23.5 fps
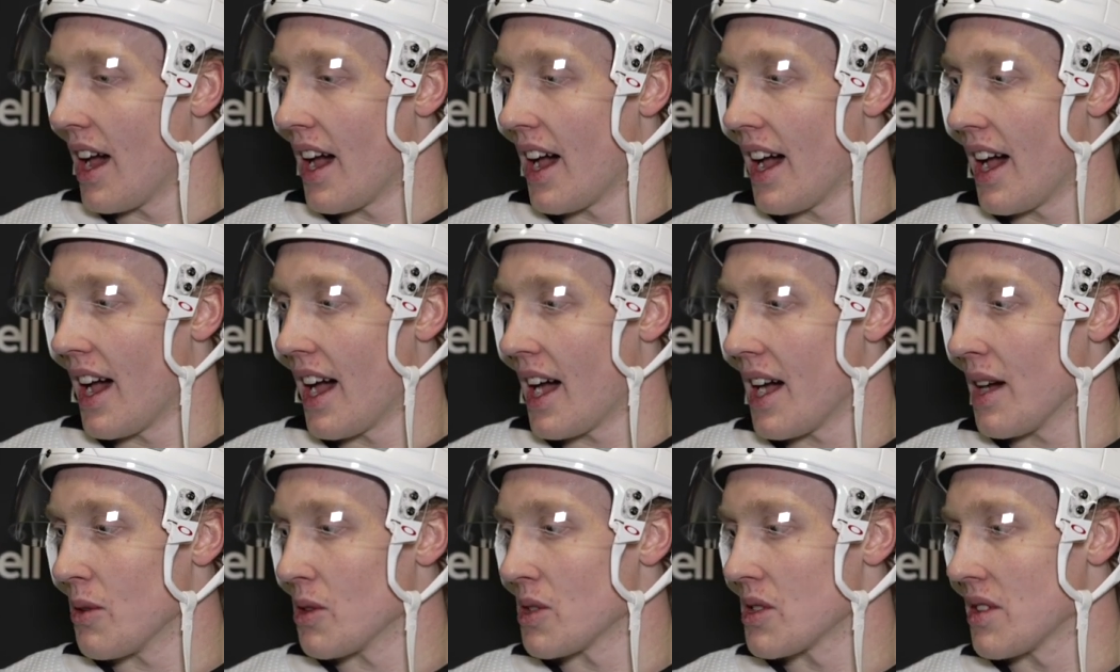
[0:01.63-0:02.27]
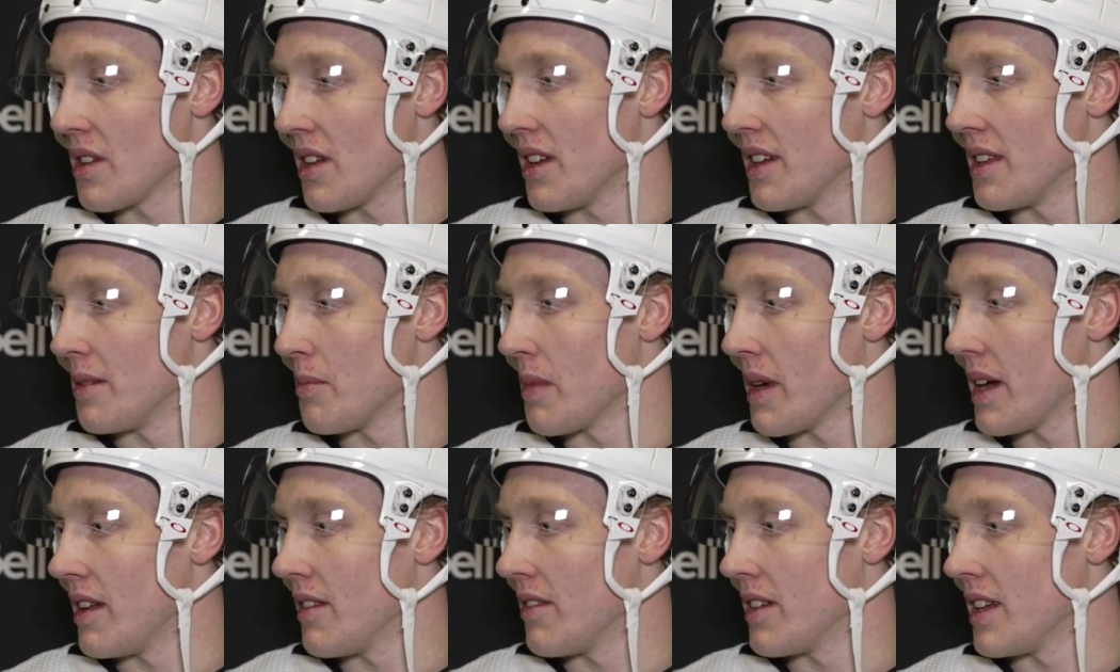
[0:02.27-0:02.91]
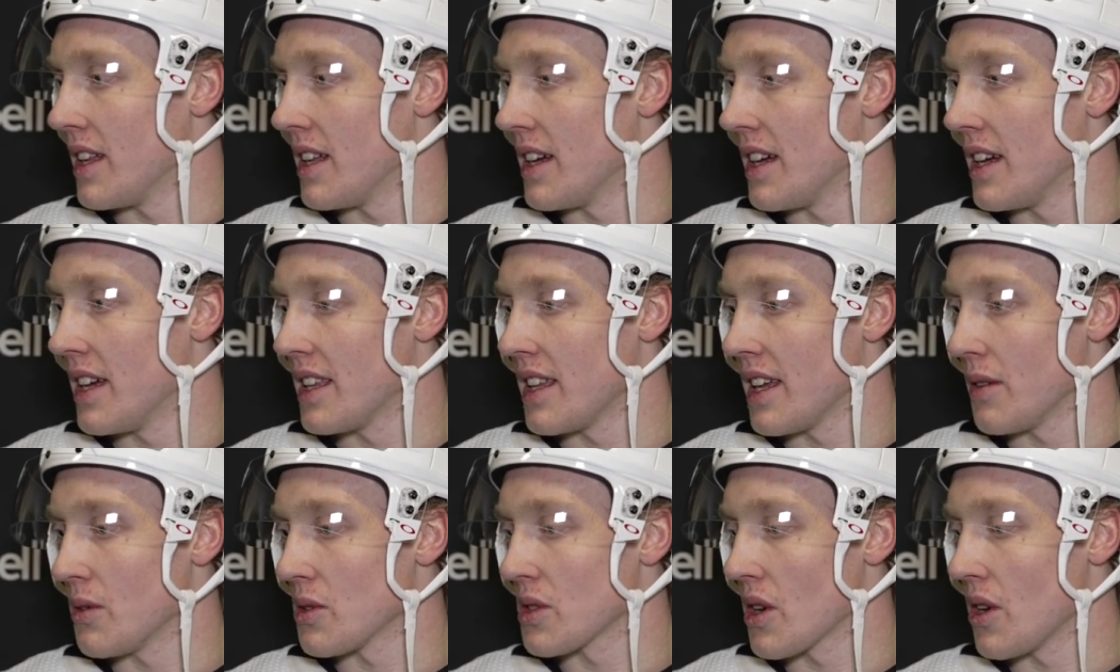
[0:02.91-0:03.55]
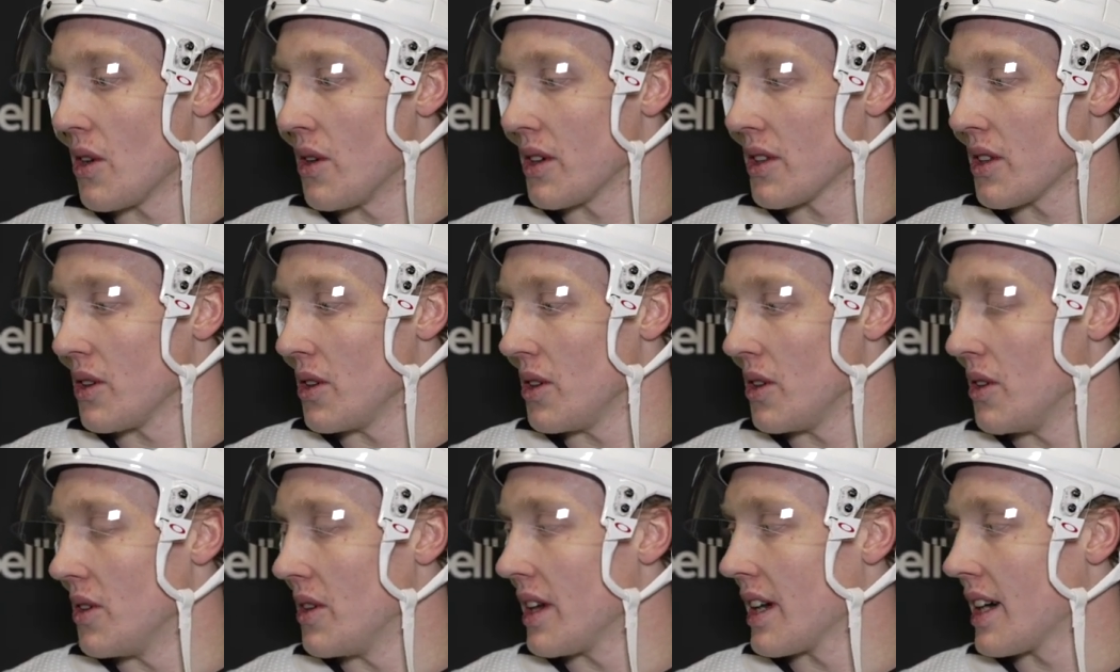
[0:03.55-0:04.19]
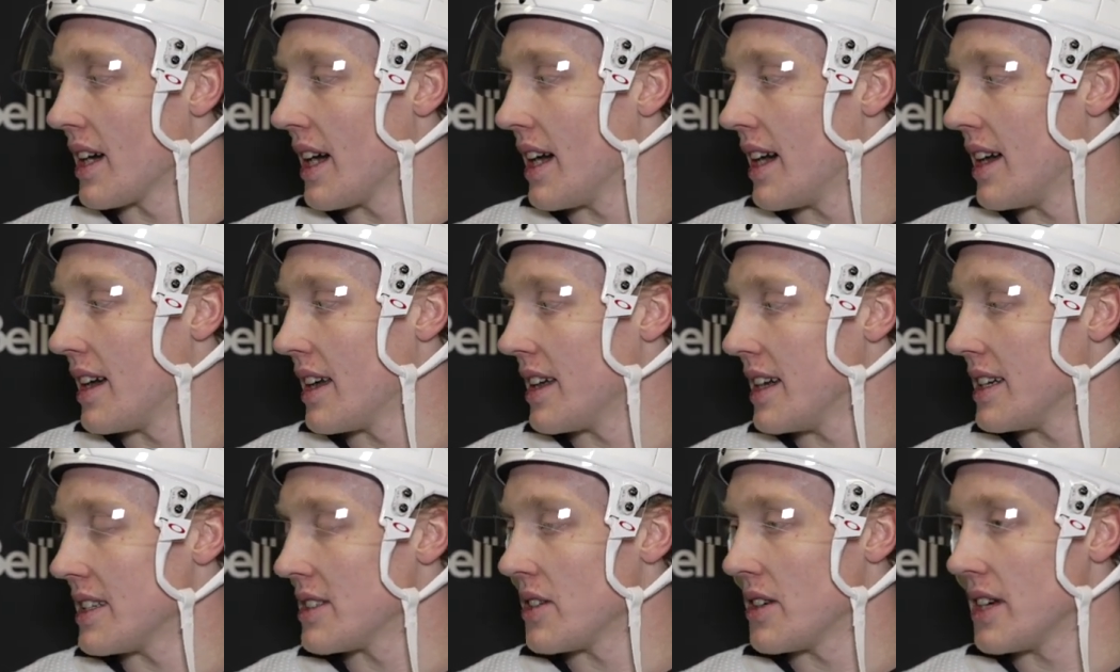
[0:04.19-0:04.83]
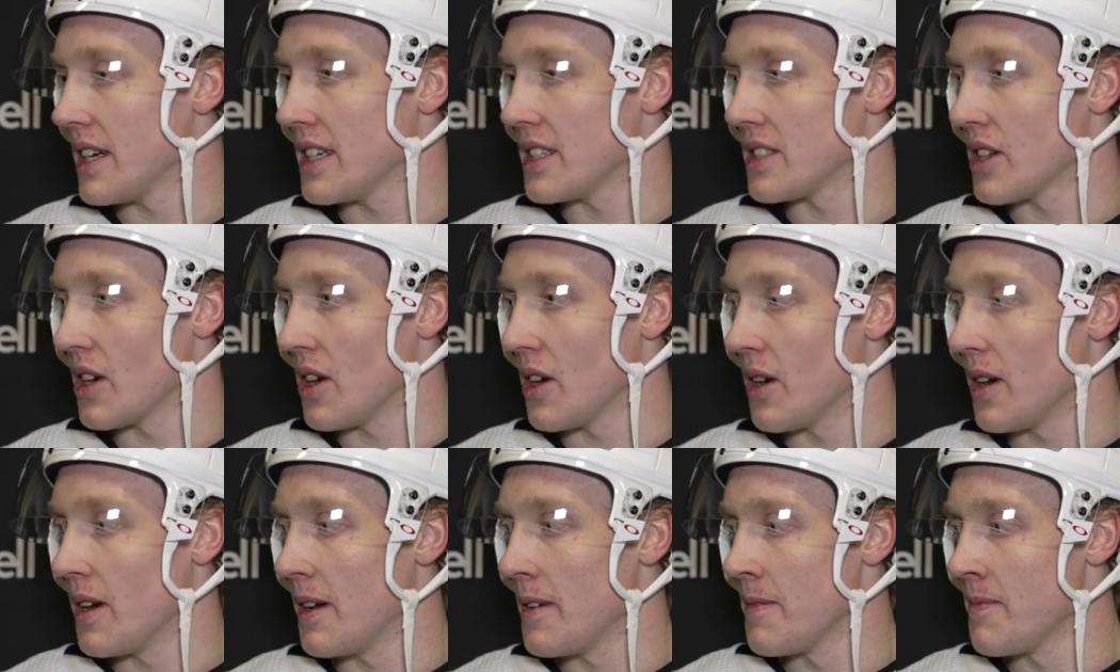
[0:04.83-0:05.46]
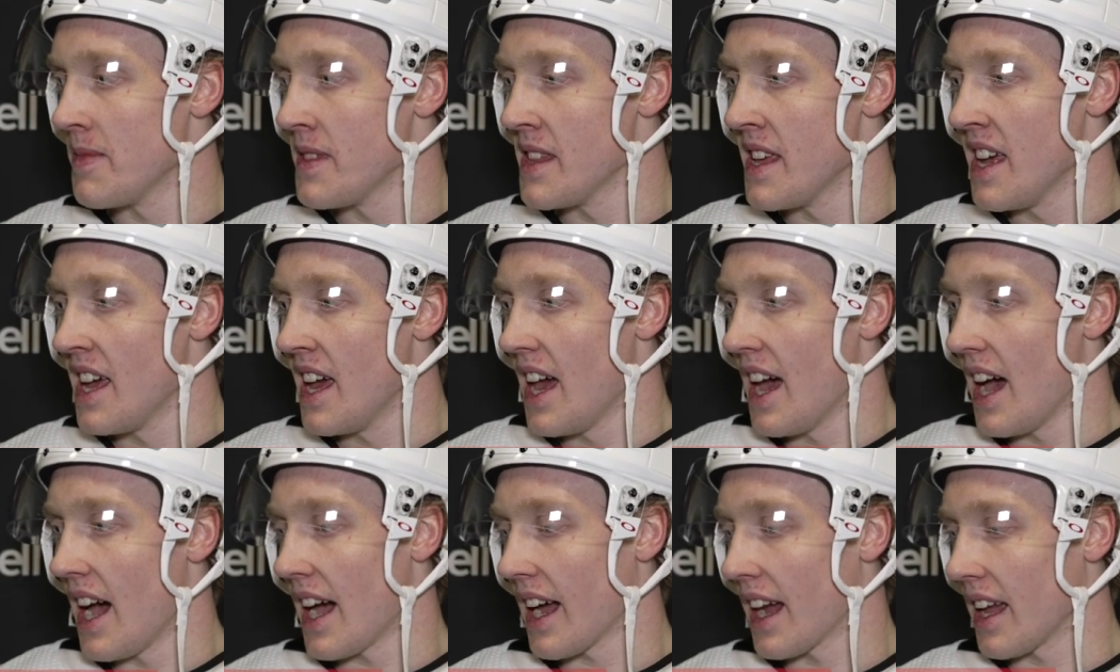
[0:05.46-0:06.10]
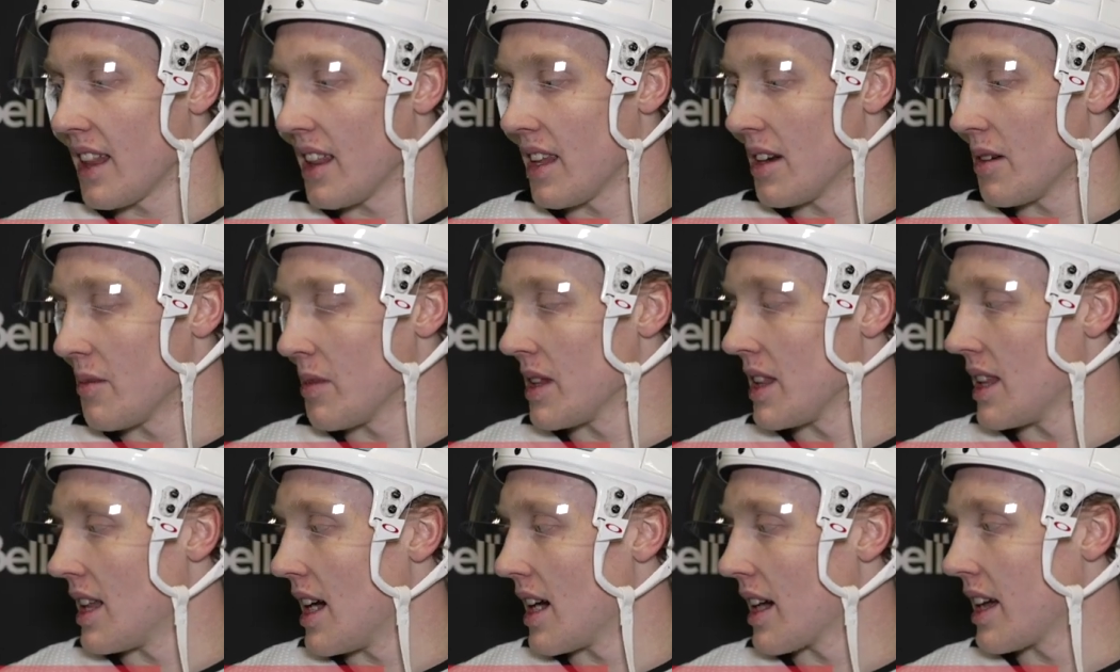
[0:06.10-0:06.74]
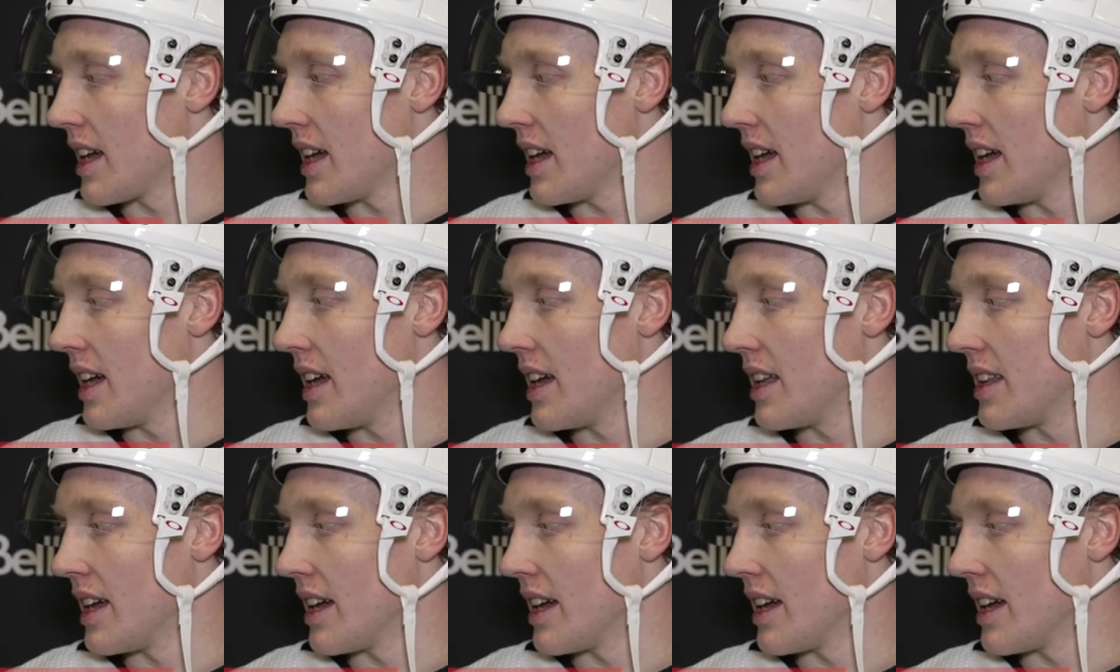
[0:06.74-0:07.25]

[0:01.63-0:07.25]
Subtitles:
I was still in Belleville. They was calling to Utica yesterday, so I got a little bit lucky.